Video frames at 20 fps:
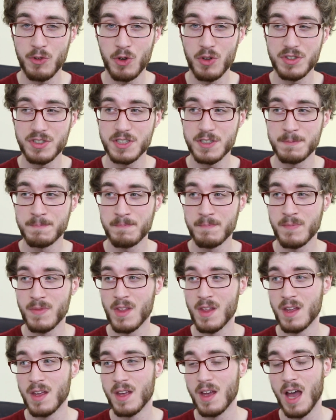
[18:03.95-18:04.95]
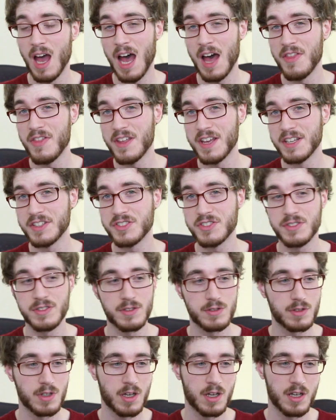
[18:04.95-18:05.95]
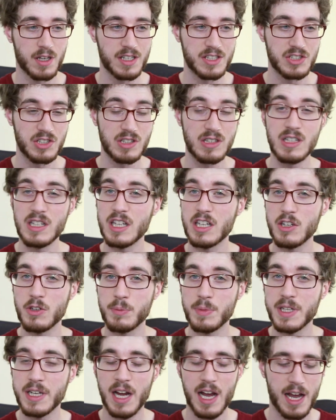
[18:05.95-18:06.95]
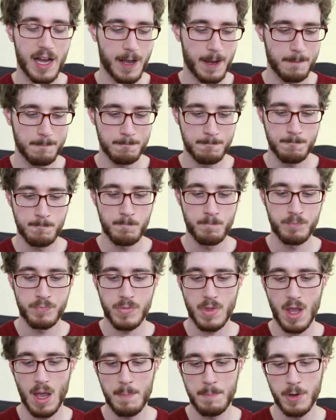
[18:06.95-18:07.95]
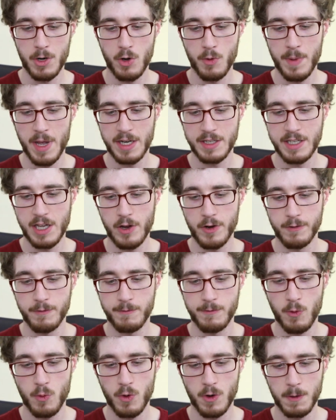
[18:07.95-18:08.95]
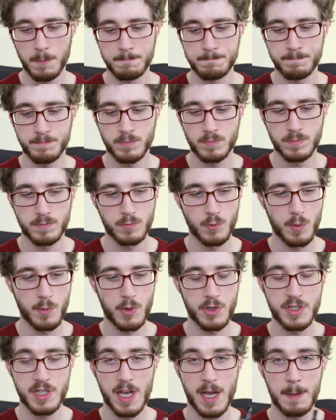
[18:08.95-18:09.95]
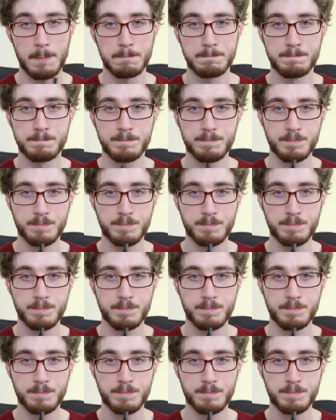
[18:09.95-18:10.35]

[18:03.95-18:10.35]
volts on this is a little bit high. I'm gonna go back down to 4 one more time.